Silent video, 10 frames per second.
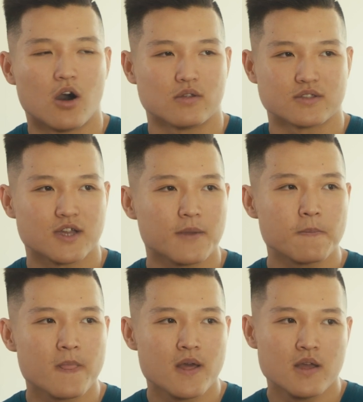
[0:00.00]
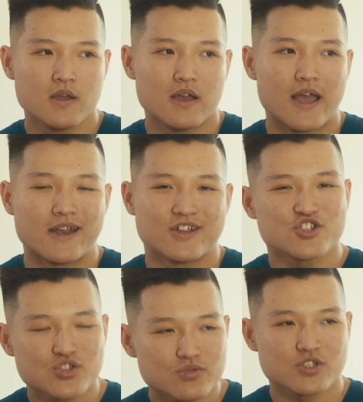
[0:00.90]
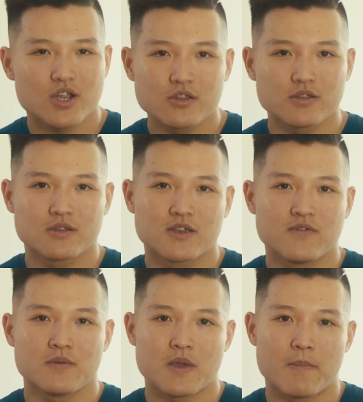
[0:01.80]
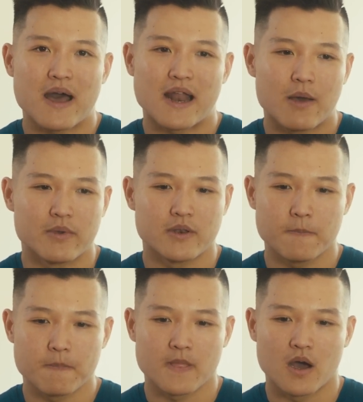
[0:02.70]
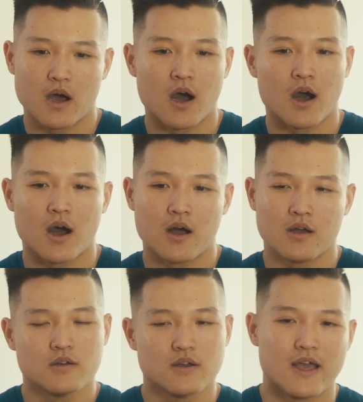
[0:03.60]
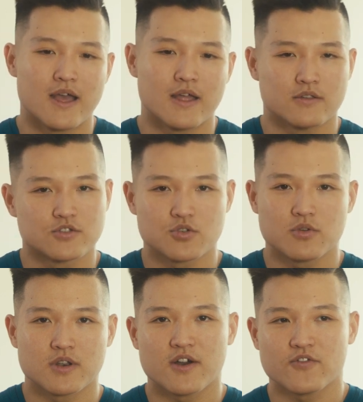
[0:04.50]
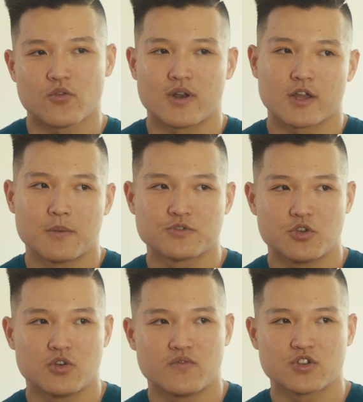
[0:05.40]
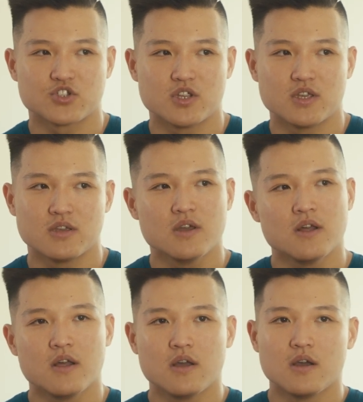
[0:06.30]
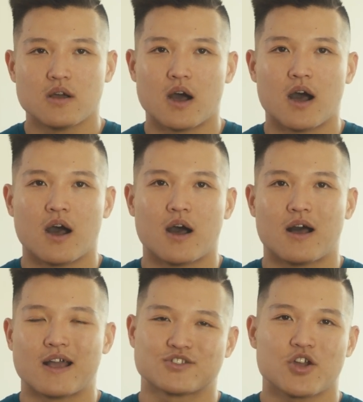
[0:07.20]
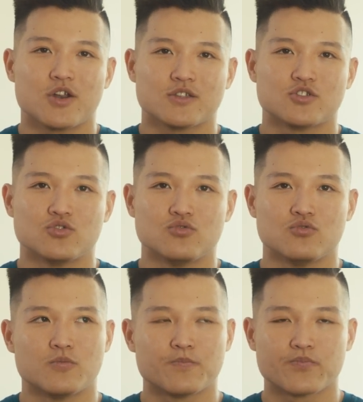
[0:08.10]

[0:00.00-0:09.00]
all the time. And it just started giving me a bad habit. Uh, and soon enough, when it comes to university, uh, I started to